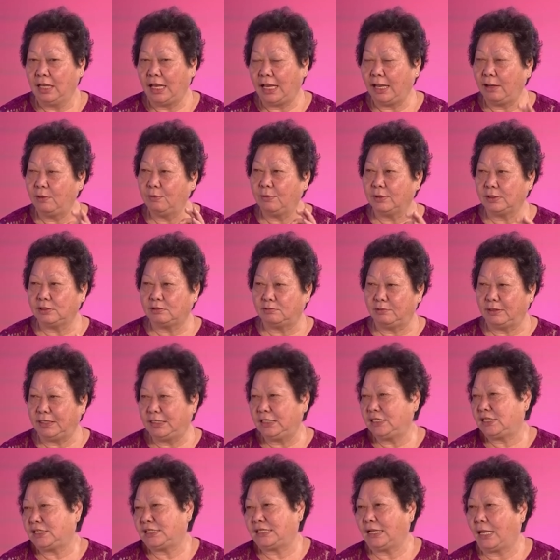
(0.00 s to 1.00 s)
I was
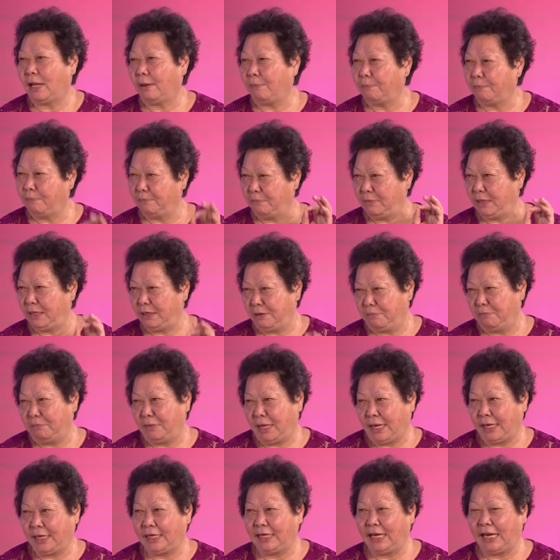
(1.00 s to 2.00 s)
very sharp in
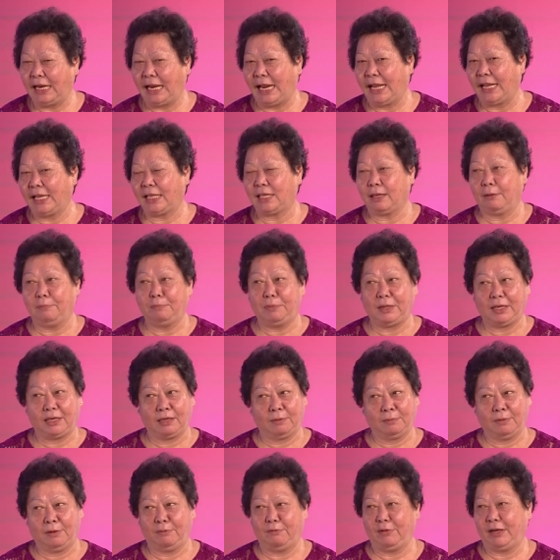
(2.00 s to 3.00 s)
mind that I can
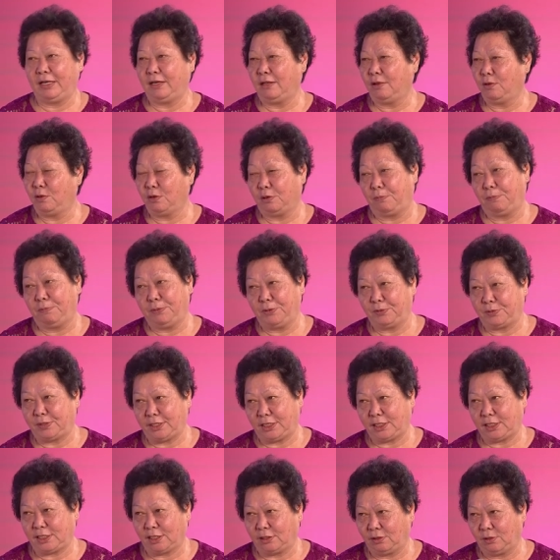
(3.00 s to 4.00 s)
become a very good
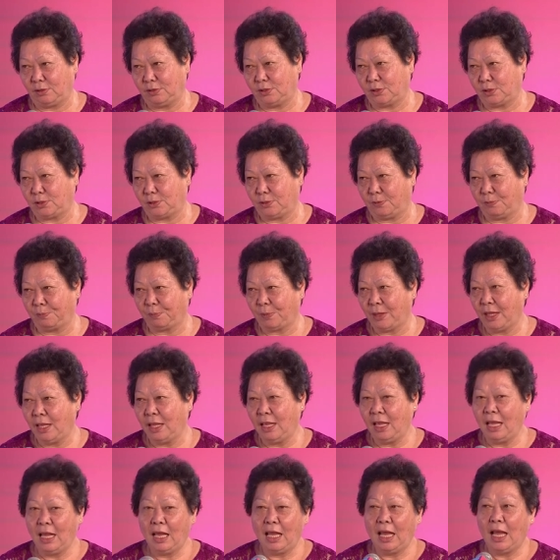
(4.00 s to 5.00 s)
beautician also.
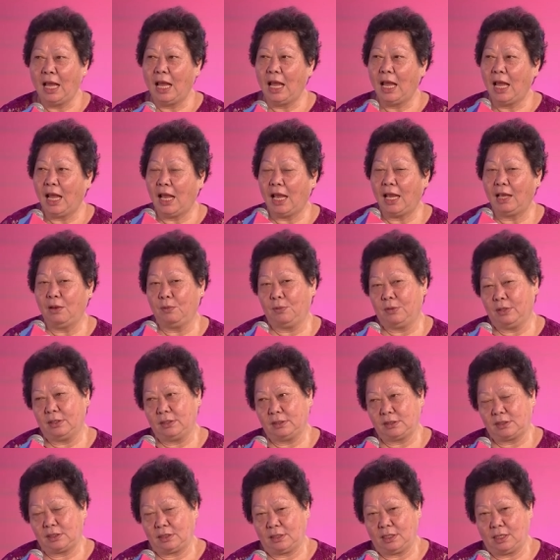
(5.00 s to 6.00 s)
I
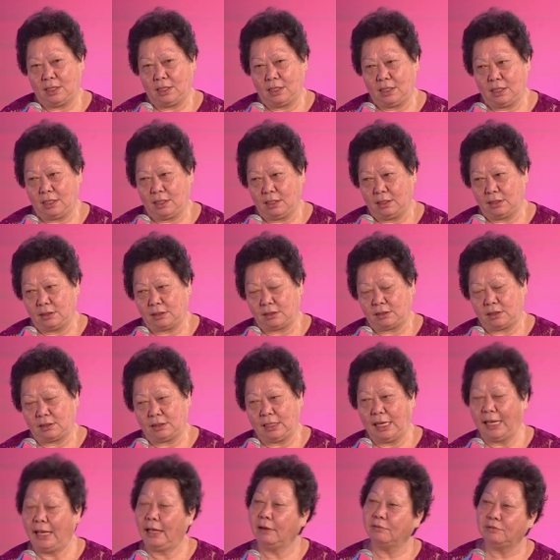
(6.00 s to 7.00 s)
was, uh,
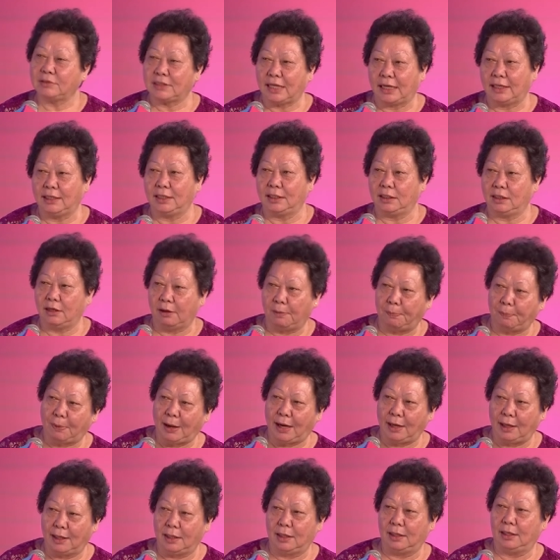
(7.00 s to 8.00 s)
I have started a
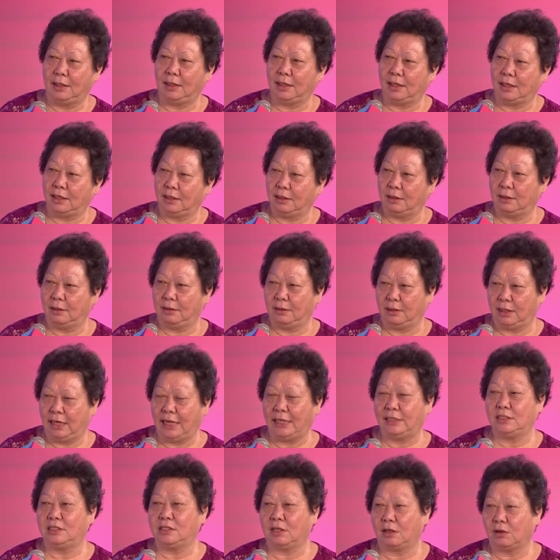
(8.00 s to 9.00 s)
parlor in
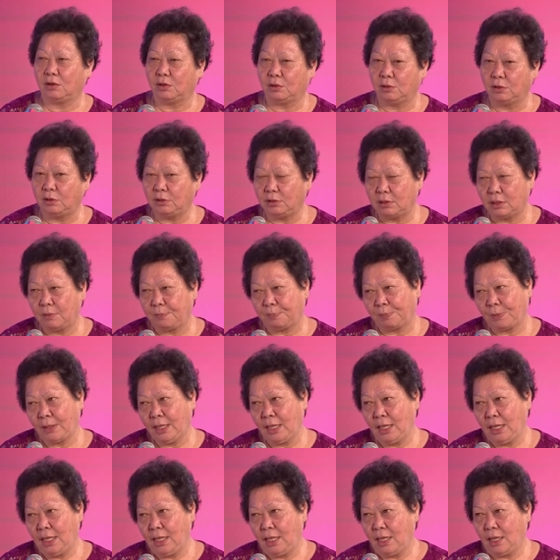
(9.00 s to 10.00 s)
Van Zhang Road,
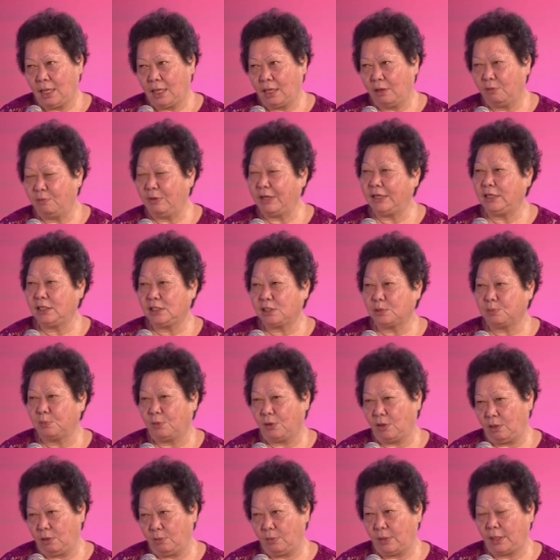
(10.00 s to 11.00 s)
a very
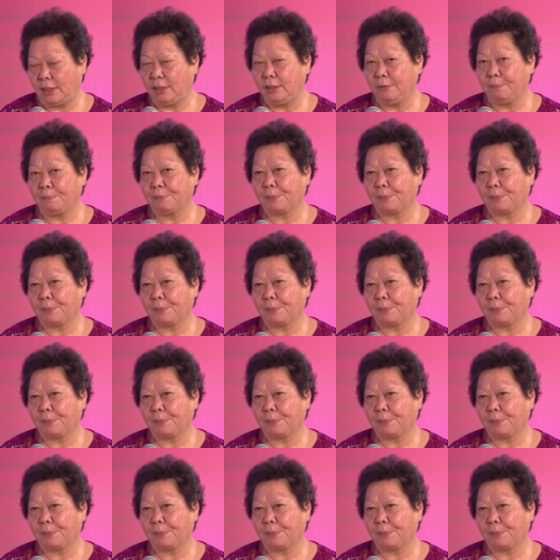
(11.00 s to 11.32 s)
small one.